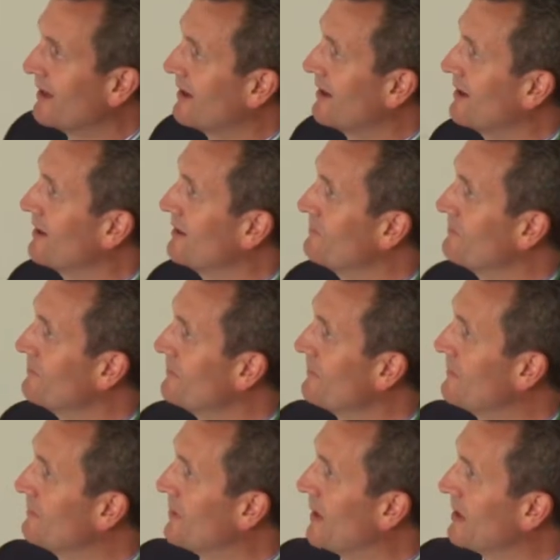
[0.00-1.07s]

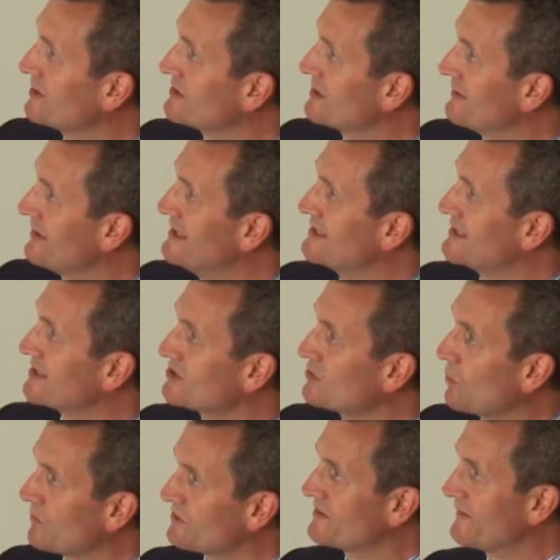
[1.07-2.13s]
But these are the
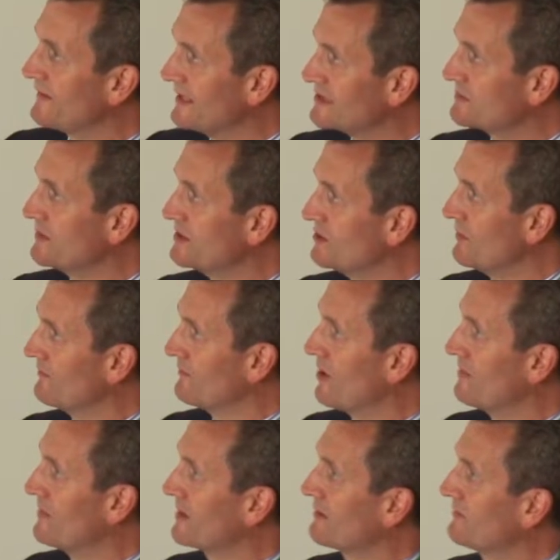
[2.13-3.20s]
sorts of things we do.
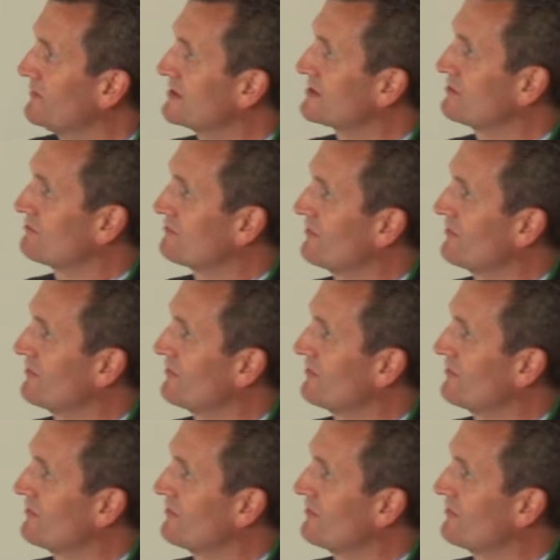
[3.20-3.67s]
Environmental fiscal